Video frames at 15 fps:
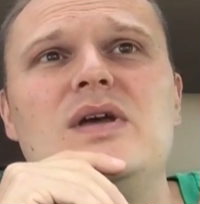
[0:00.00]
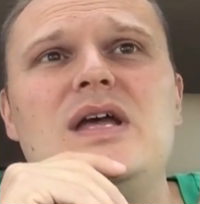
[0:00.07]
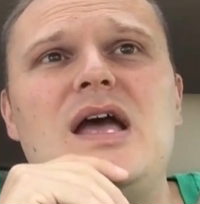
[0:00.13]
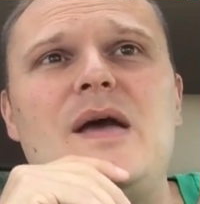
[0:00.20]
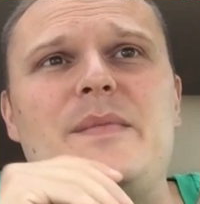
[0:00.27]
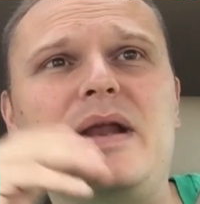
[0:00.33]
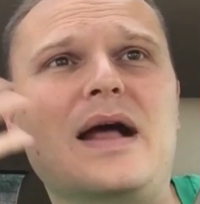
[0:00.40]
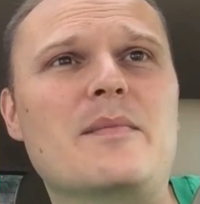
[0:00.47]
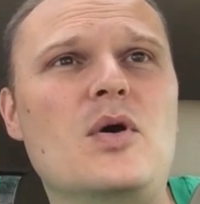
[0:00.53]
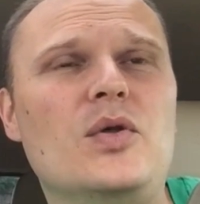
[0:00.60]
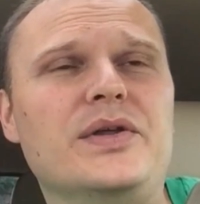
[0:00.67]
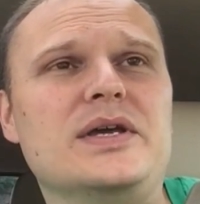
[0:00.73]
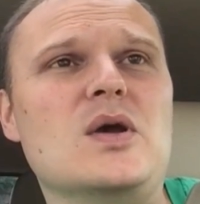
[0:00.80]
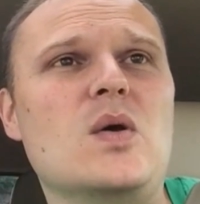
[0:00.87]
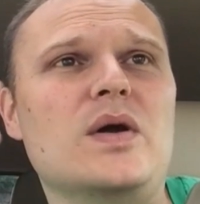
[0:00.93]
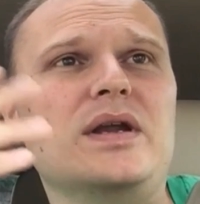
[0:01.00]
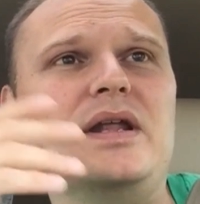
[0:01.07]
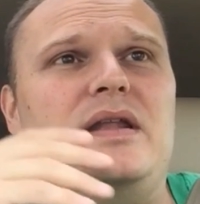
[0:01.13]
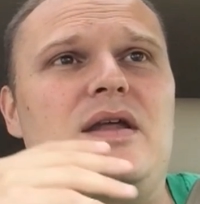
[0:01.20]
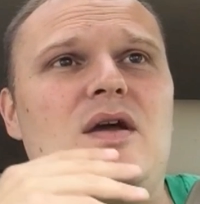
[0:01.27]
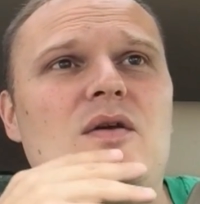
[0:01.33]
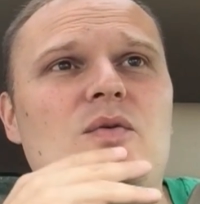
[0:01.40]
I mean, I'm only going in
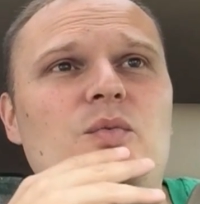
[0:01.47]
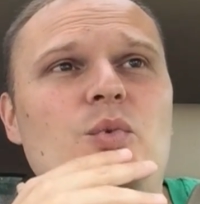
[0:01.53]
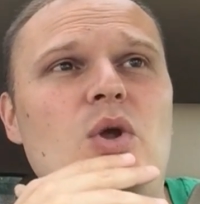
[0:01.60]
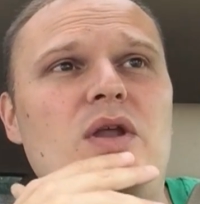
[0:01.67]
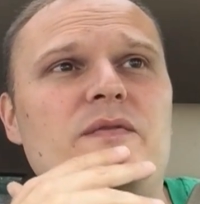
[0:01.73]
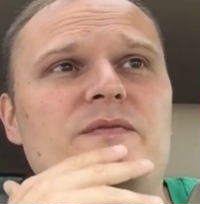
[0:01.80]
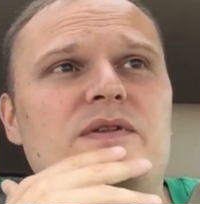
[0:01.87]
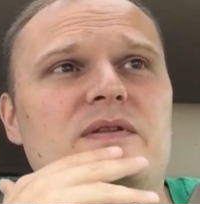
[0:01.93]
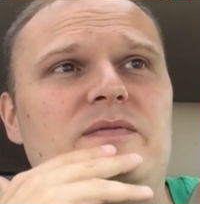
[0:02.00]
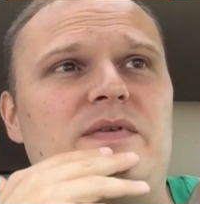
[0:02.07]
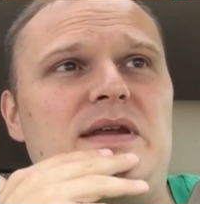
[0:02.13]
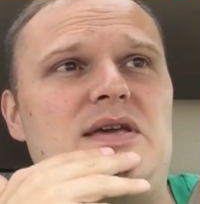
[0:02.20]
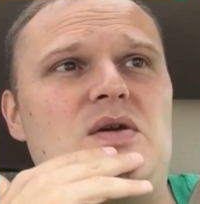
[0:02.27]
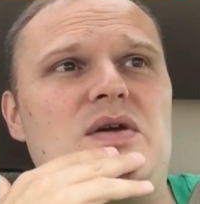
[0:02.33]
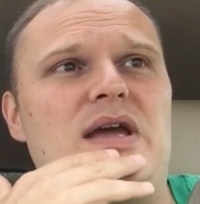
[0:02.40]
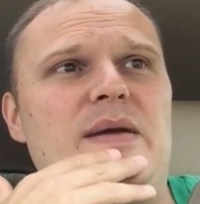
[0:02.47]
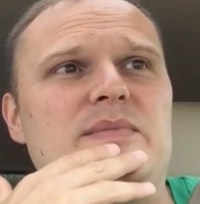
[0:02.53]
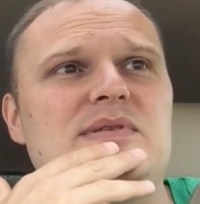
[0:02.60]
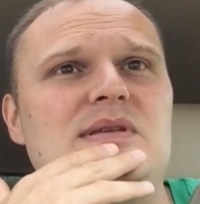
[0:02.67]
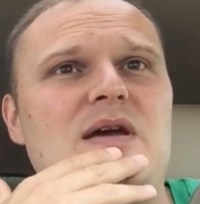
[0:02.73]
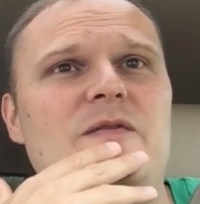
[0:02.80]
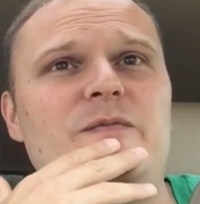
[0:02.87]
there really for the video game
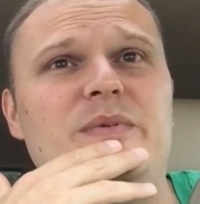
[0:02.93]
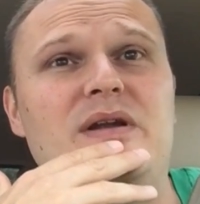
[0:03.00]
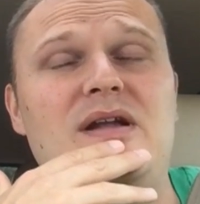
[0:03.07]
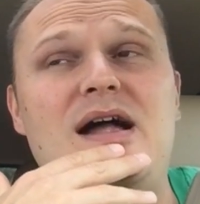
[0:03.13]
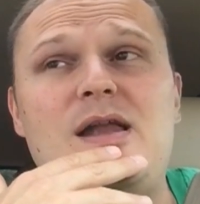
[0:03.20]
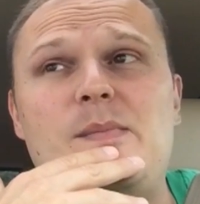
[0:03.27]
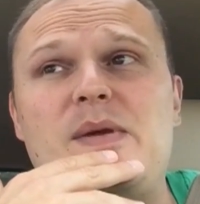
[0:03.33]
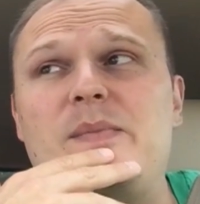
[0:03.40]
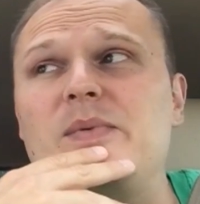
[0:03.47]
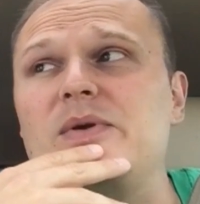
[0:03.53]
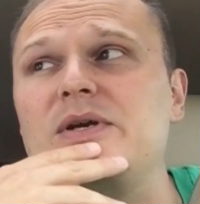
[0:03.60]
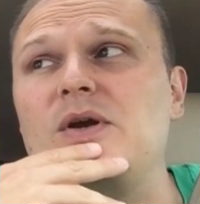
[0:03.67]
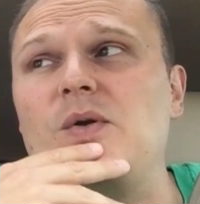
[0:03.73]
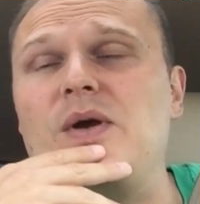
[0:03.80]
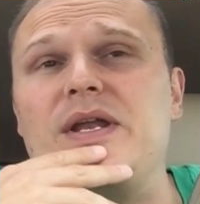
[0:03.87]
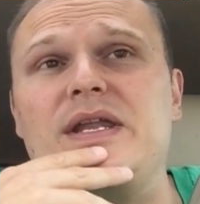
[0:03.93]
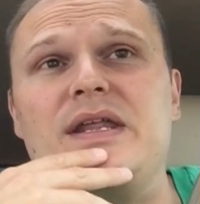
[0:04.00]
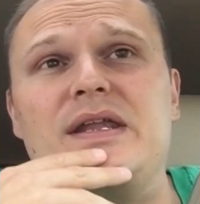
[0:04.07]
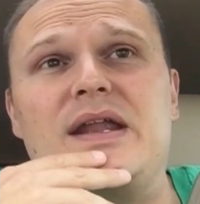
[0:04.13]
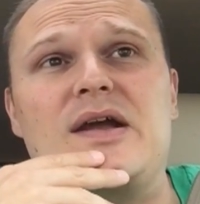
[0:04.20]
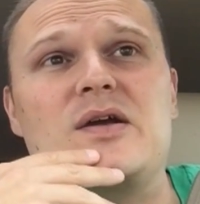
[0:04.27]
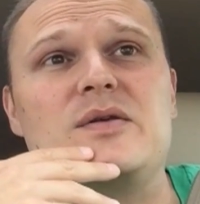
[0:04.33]
stuff, but a lot of people are going in
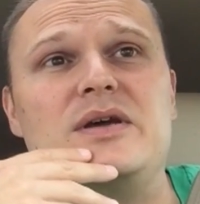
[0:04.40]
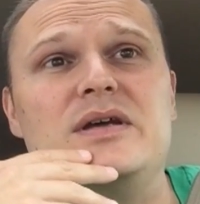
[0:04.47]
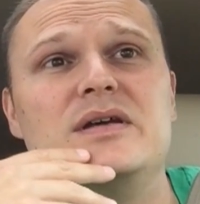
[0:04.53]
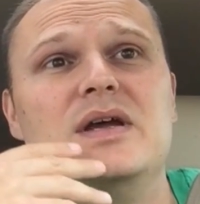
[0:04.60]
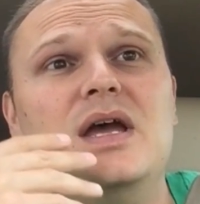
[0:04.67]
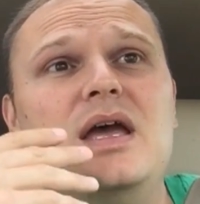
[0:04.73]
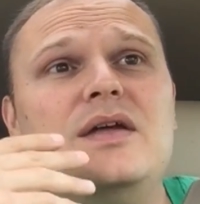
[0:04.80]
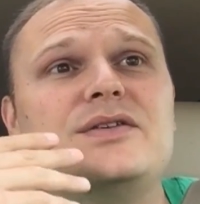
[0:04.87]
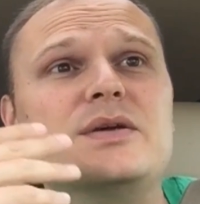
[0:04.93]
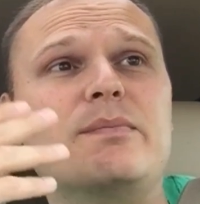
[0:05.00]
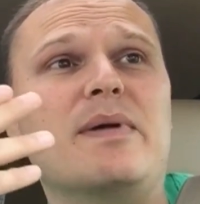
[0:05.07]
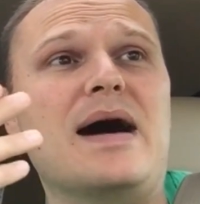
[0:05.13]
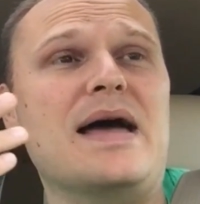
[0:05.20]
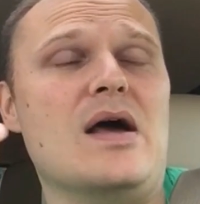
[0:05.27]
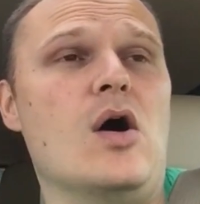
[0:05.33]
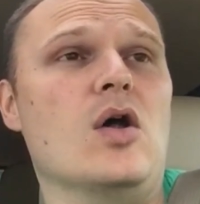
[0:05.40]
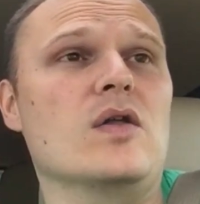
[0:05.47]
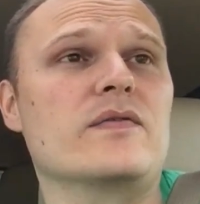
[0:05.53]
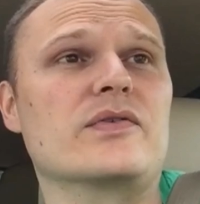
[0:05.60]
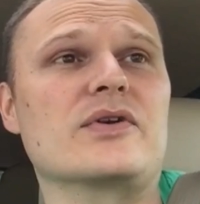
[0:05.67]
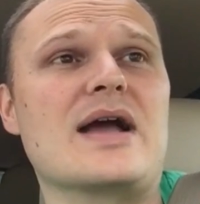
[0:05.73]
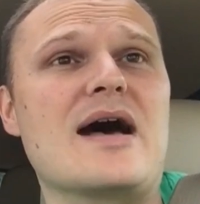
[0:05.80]
there to to buy all of
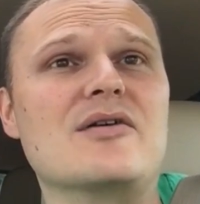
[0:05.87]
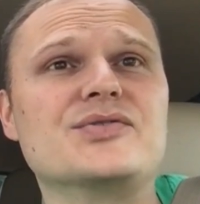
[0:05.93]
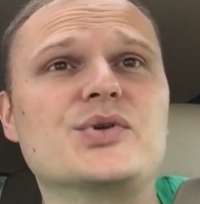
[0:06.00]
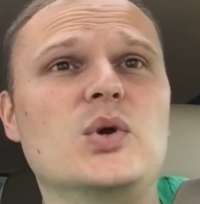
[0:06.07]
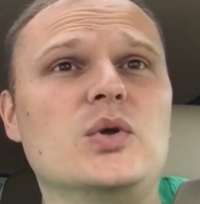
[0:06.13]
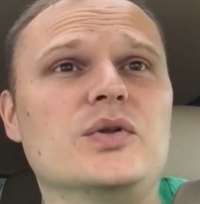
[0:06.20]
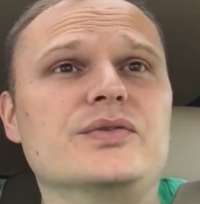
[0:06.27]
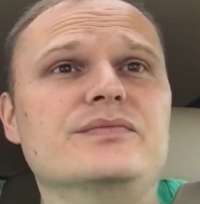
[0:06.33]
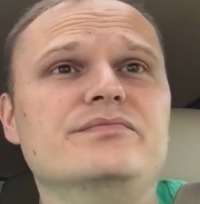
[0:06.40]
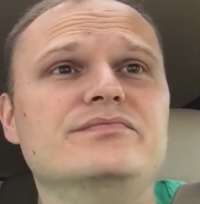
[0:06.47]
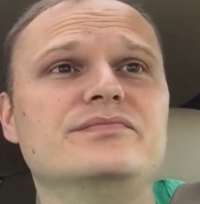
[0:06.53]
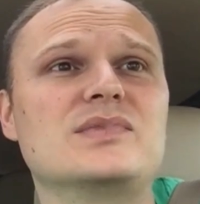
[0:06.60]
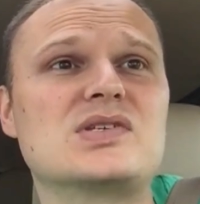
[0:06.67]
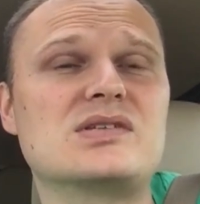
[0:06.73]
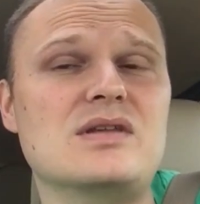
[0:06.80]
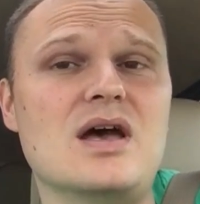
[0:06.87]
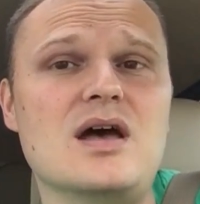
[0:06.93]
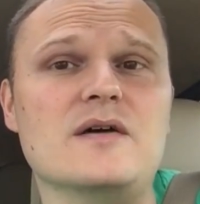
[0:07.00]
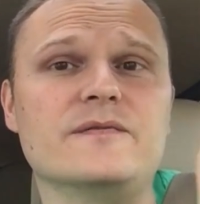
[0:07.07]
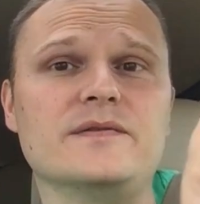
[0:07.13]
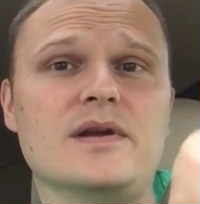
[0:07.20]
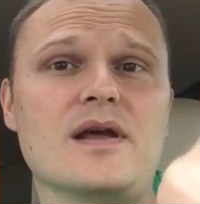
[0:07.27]
their household stuff,
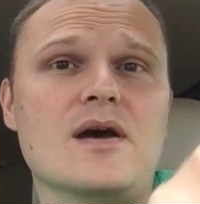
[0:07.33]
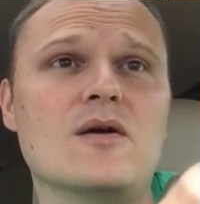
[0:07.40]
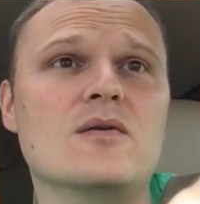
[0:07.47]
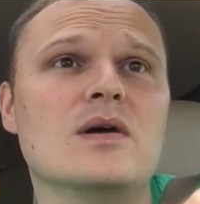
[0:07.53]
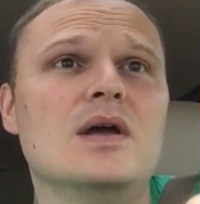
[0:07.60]
you know.